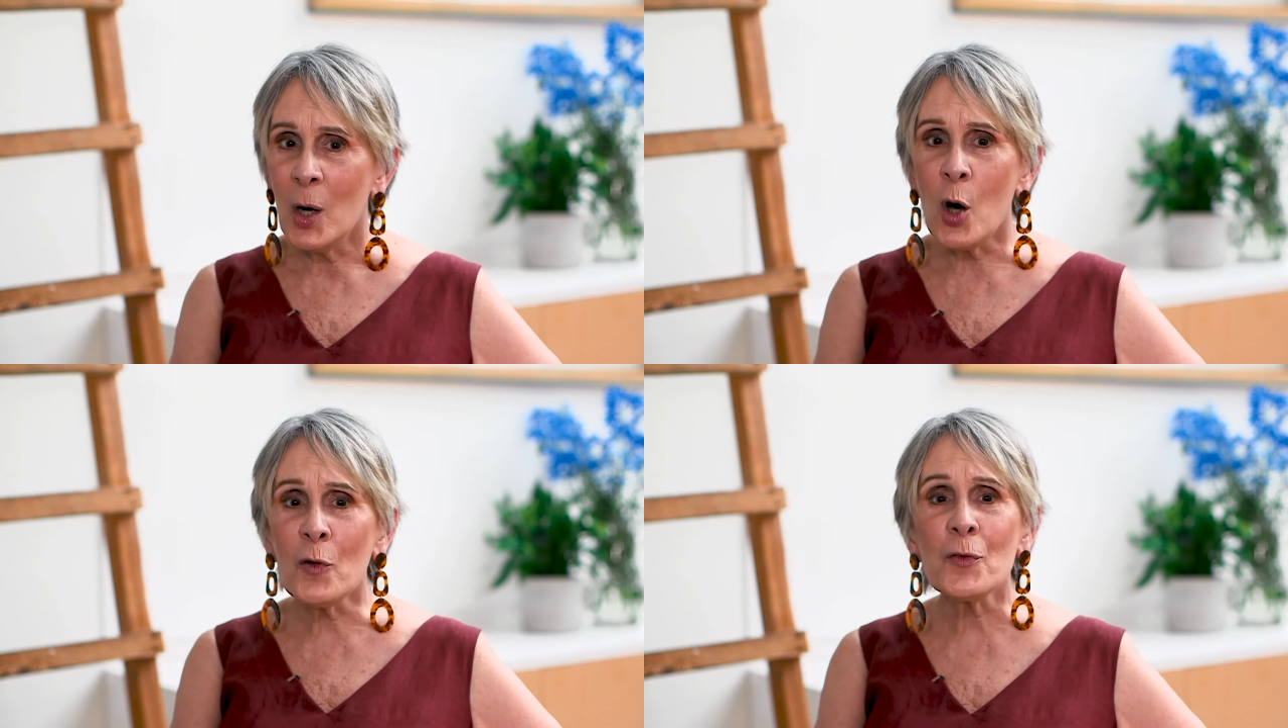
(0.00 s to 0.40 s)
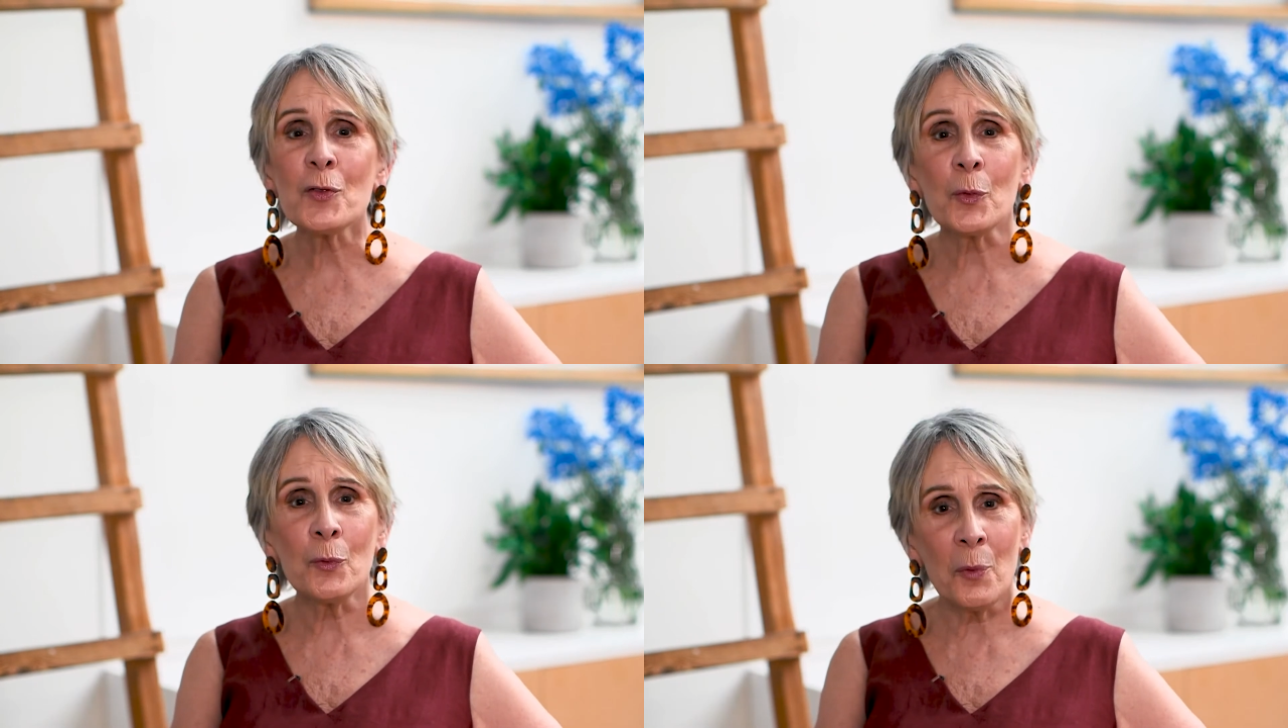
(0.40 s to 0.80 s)

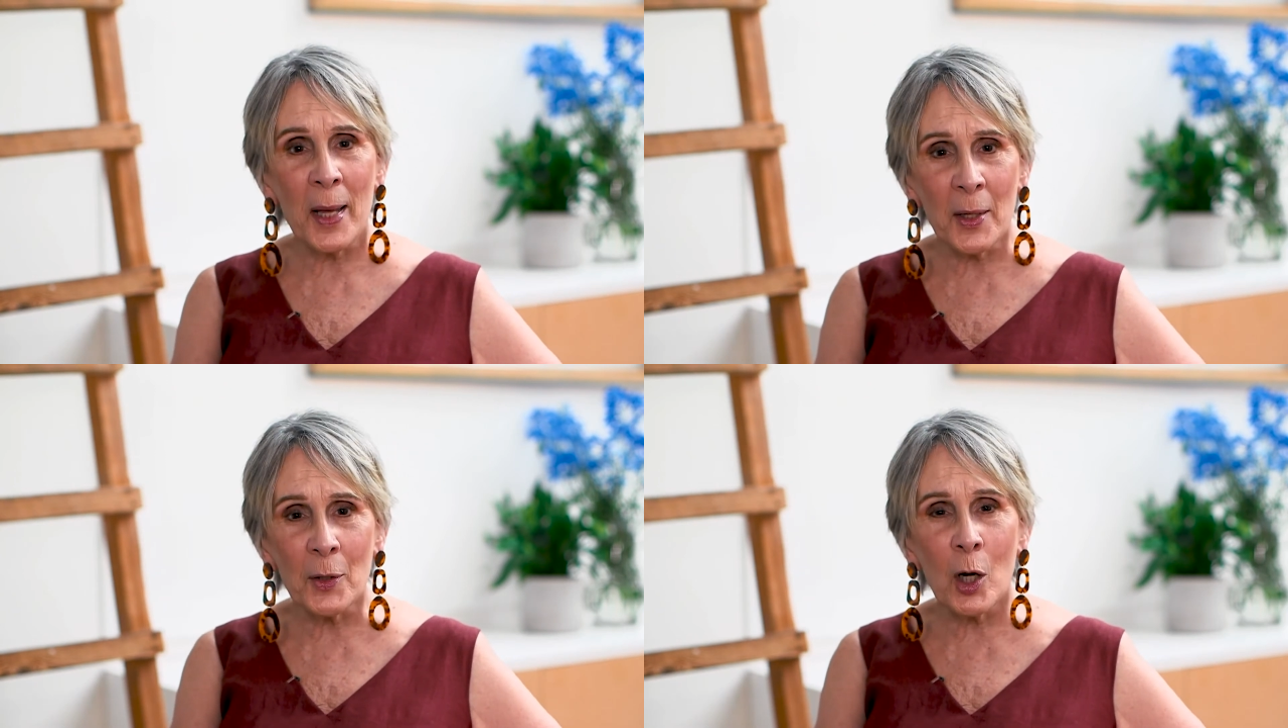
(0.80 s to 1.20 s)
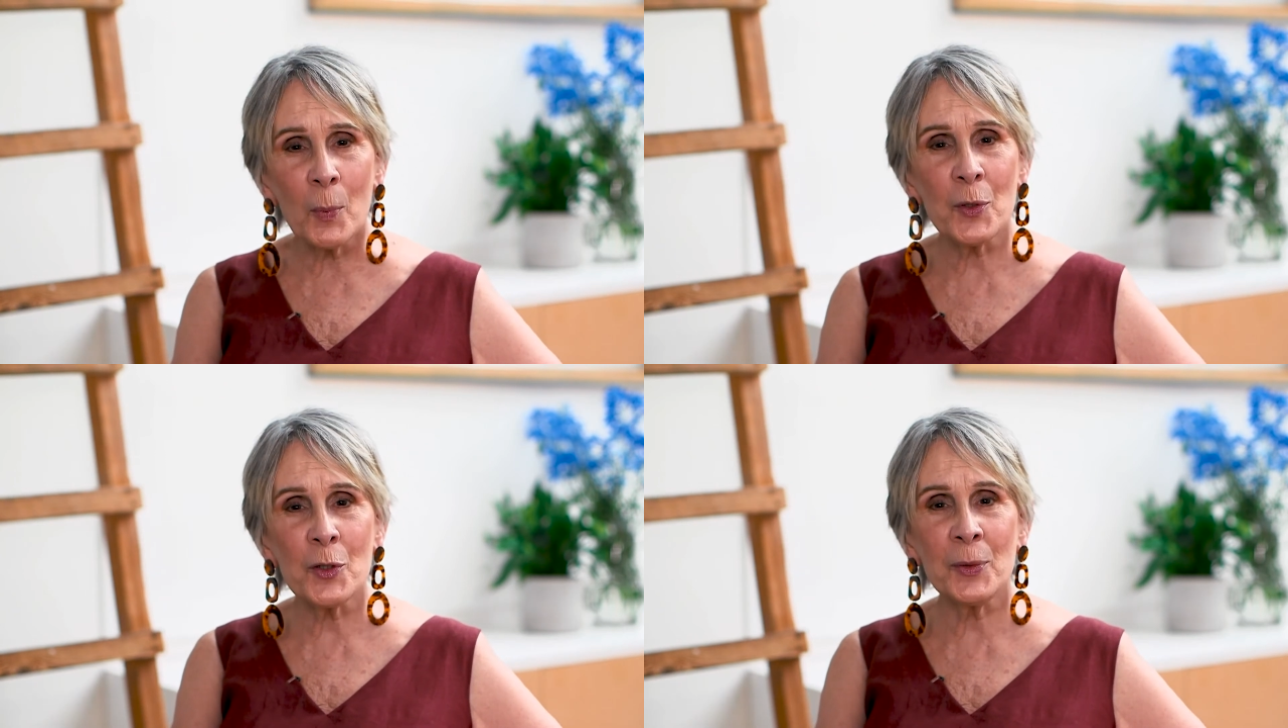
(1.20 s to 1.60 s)
offers a rare
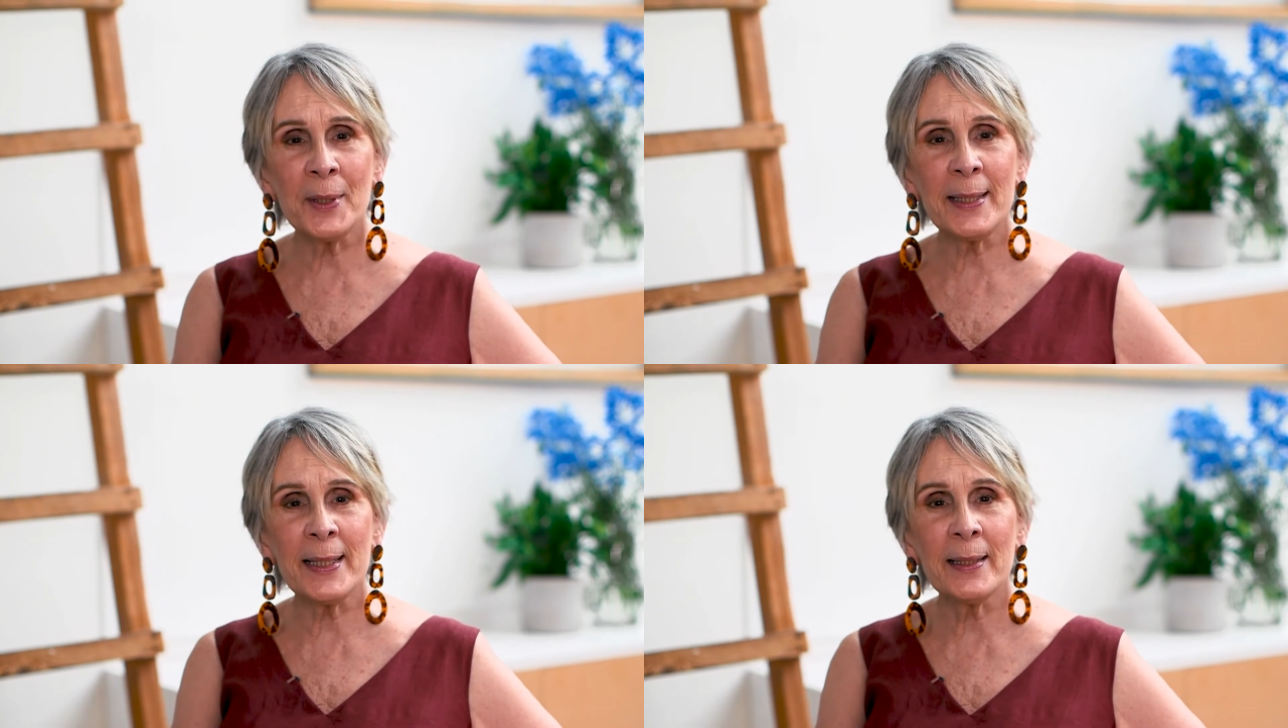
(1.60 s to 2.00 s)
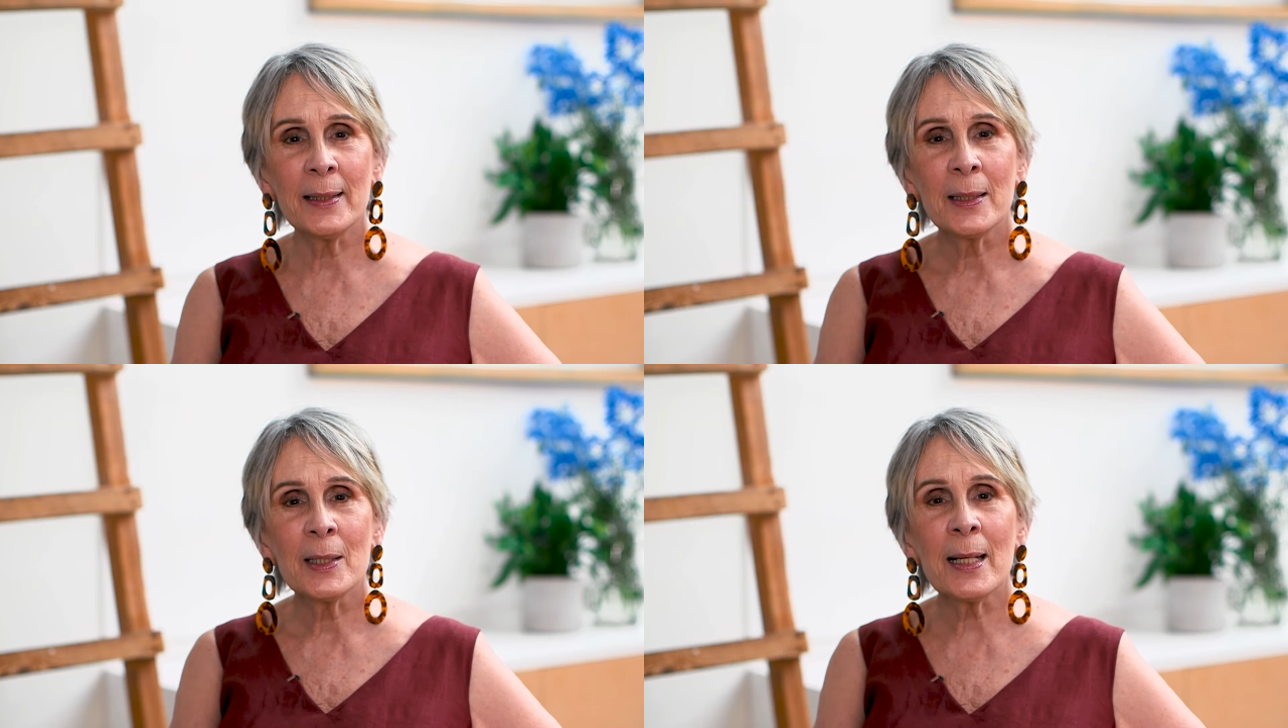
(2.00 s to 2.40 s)
opportunity
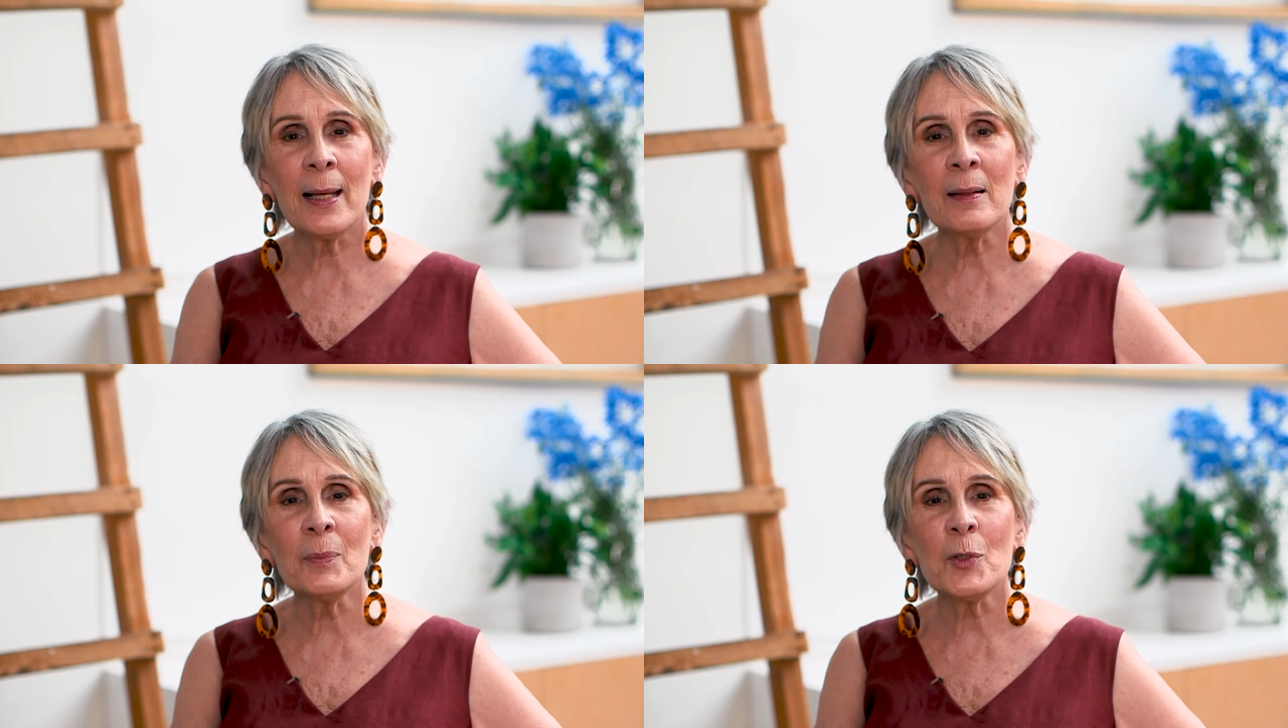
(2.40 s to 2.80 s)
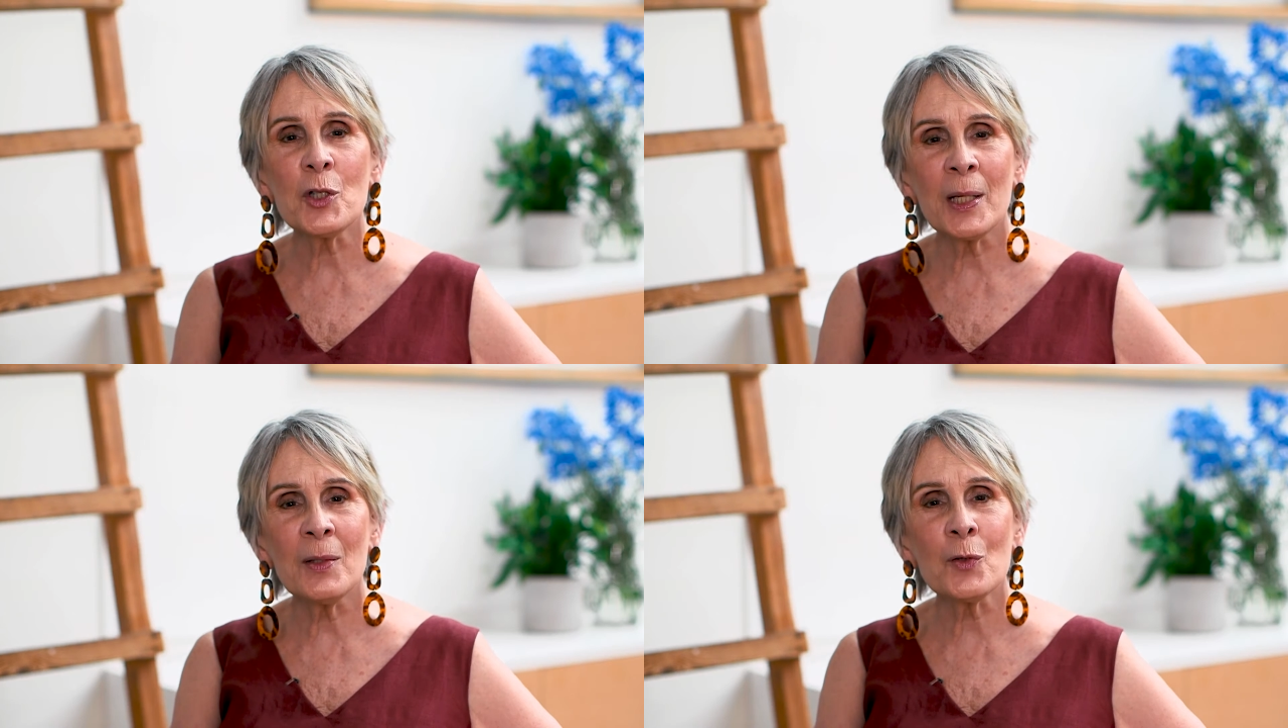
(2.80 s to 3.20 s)
to help
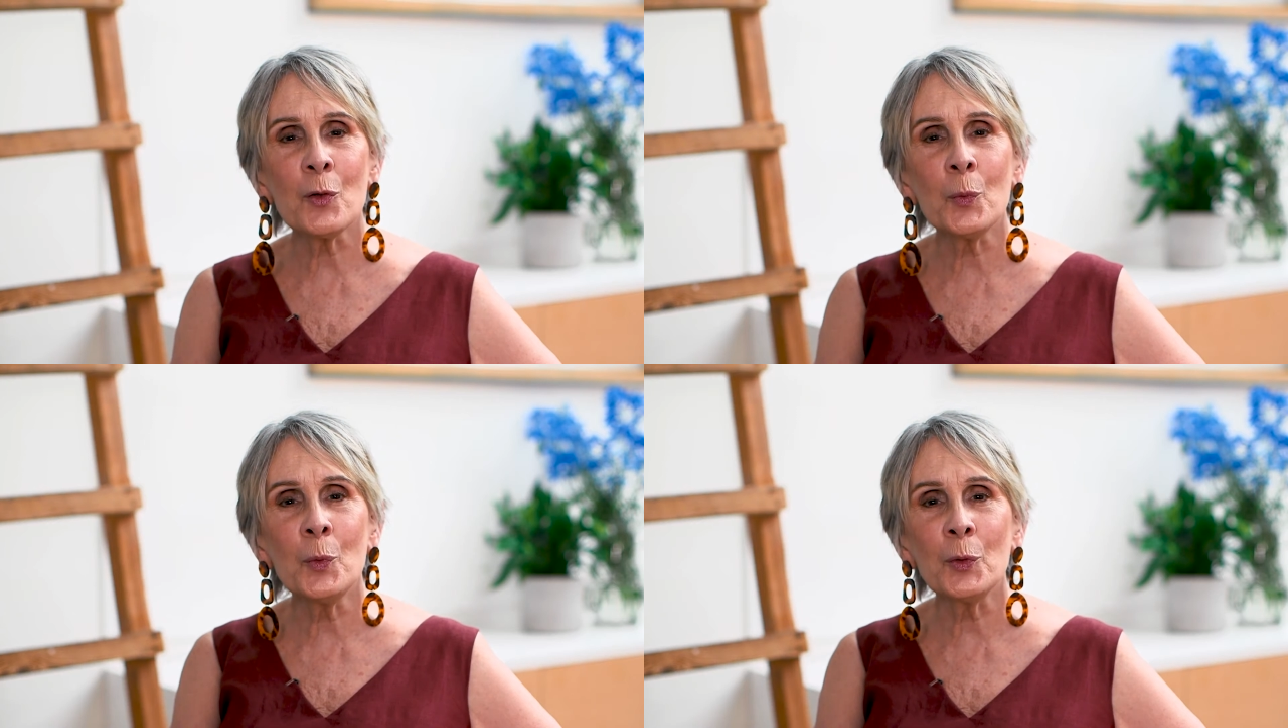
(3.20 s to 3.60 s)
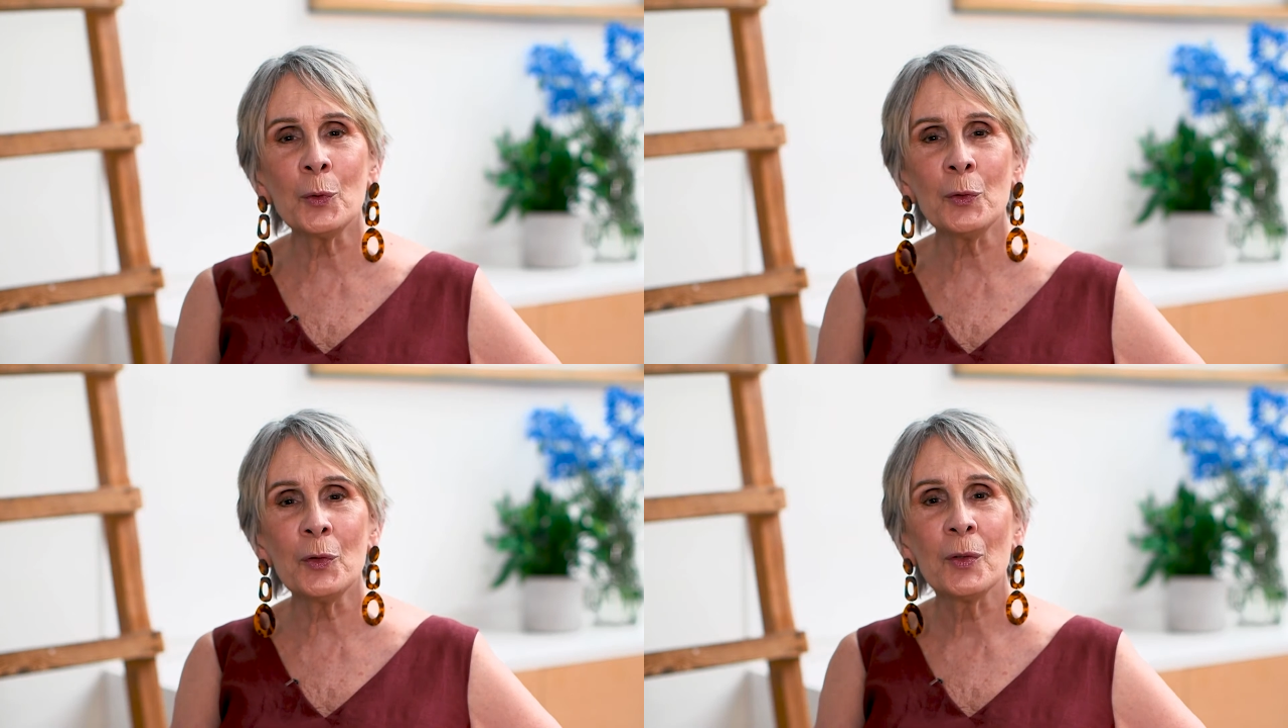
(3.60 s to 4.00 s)
change the
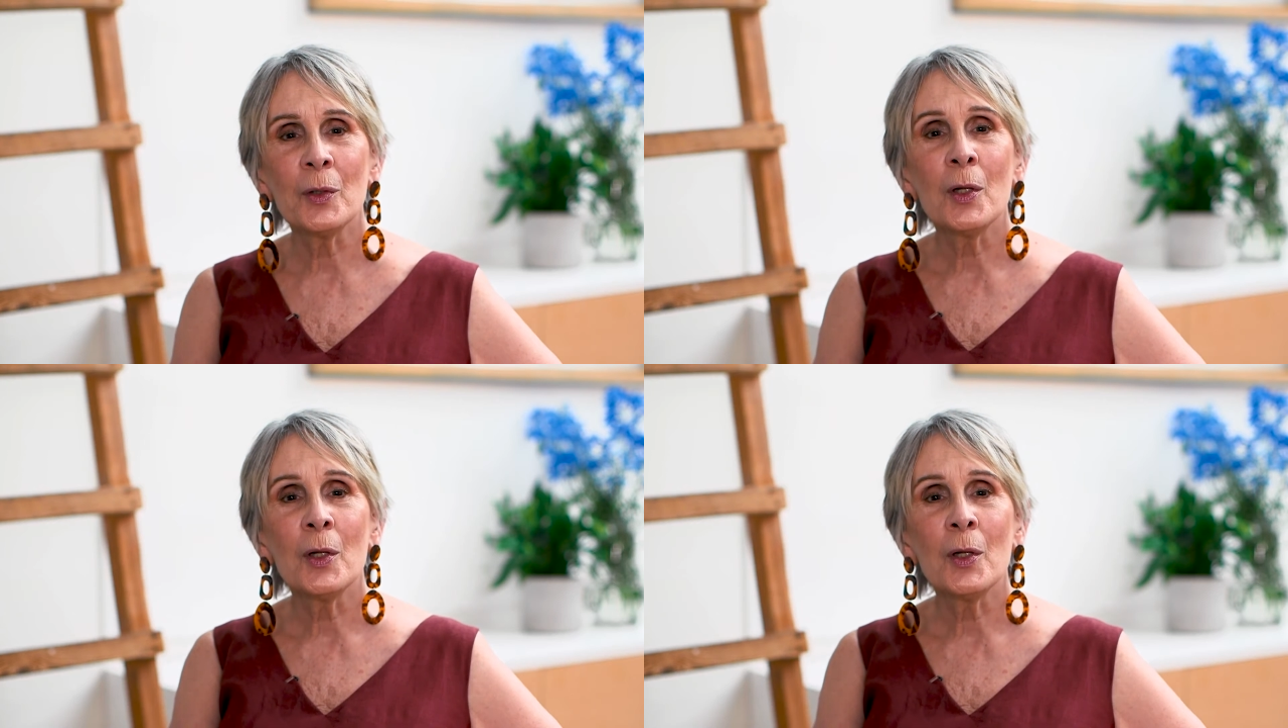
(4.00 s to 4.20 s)
world